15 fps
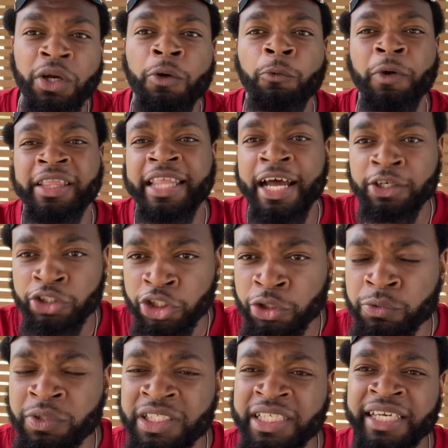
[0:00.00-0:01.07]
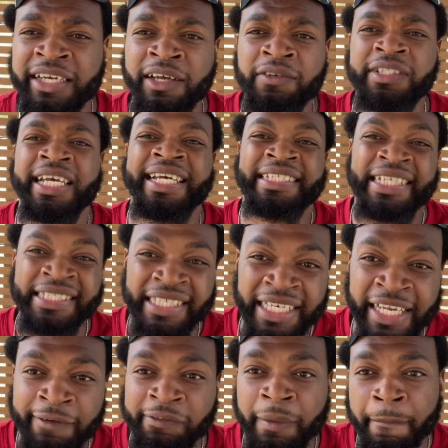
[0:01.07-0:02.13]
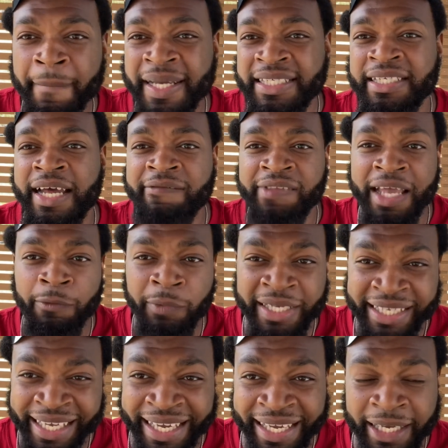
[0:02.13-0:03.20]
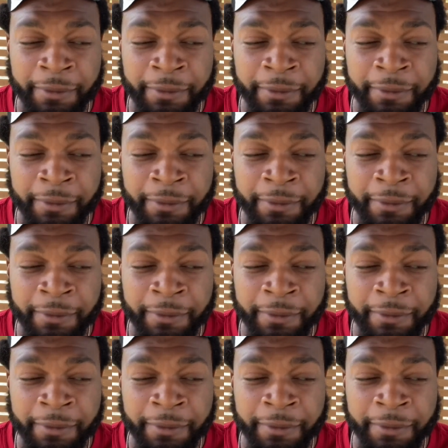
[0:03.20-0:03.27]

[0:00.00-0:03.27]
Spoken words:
with our true selves and just live the best life that we can.